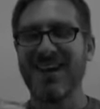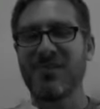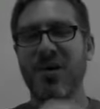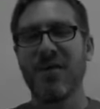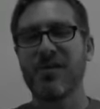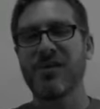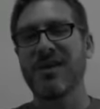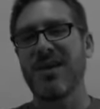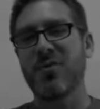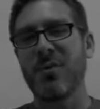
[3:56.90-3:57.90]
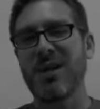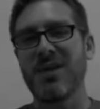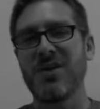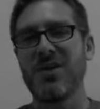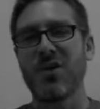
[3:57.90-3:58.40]
So all of a sudden, everybody
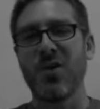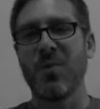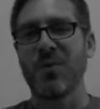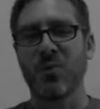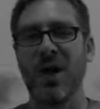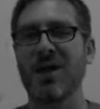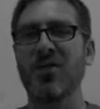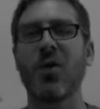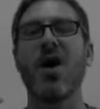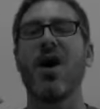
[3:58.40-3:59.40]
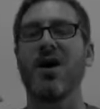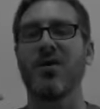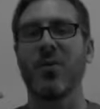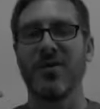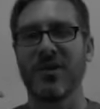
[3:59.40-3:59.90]
knew, right or wrong, whether